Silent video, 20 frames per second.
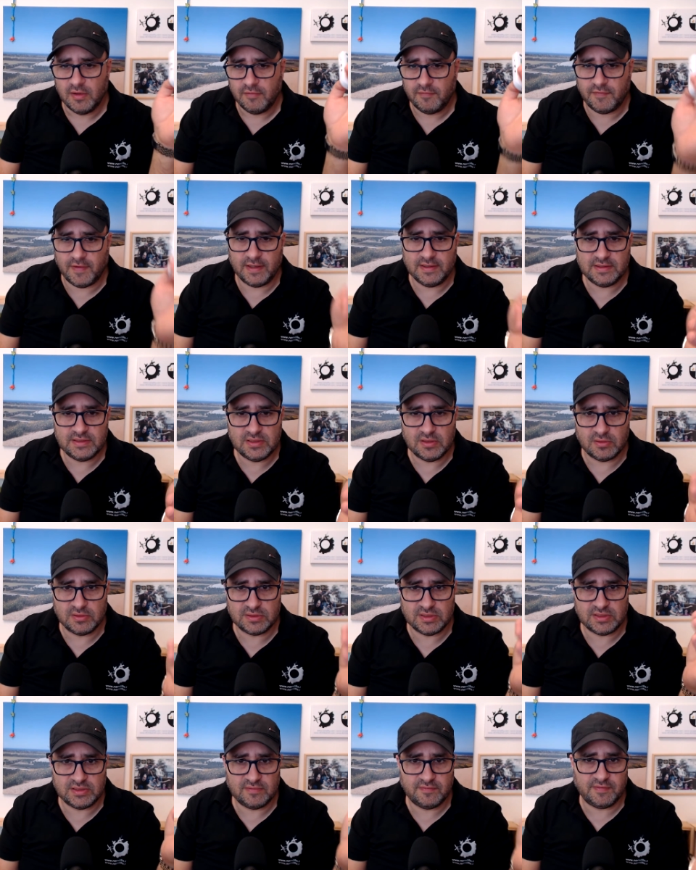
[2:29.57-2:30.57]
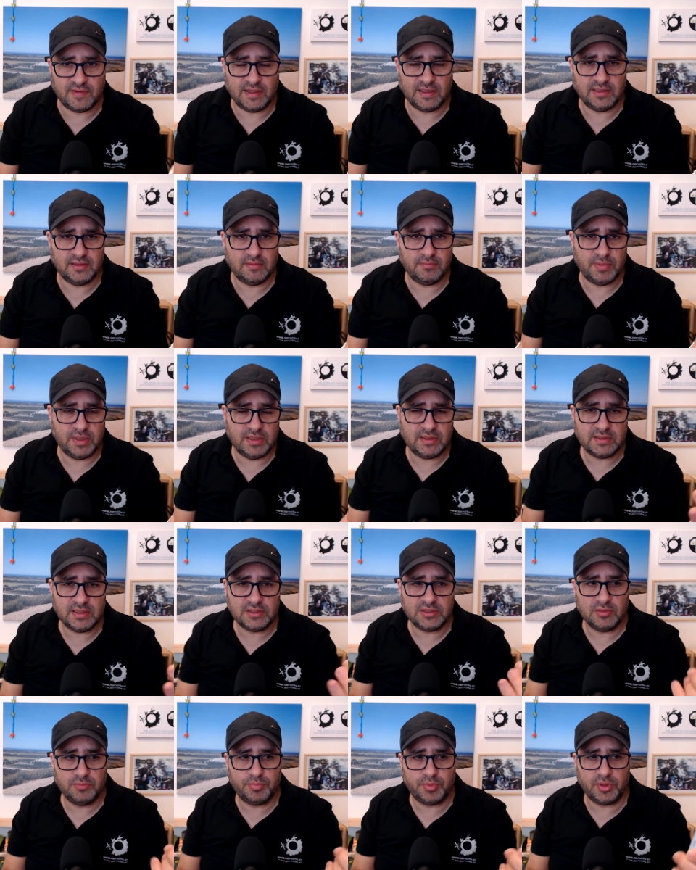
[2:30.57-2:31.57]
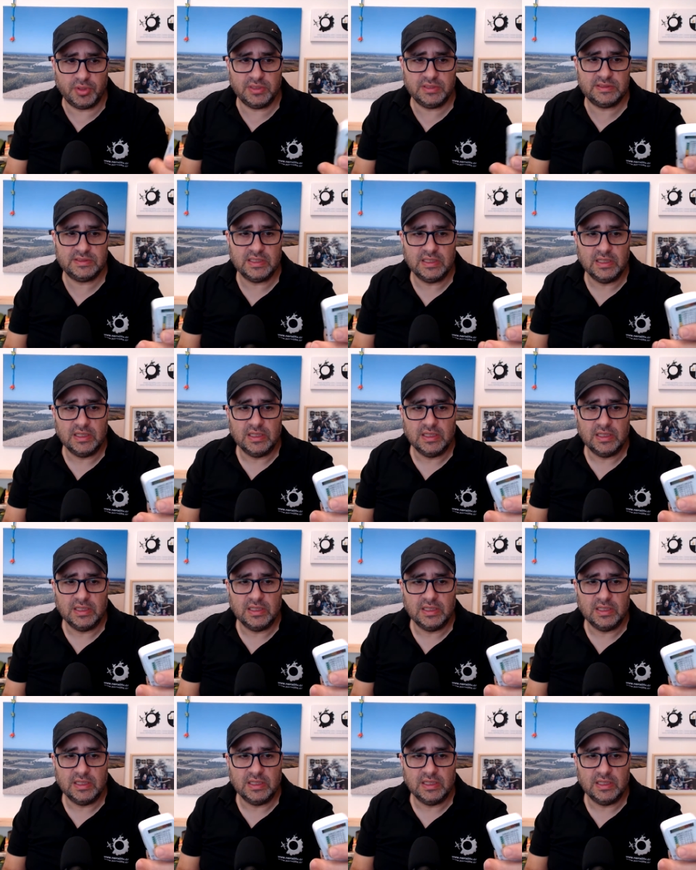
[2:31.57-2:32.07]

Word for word: find sources, find penetration points.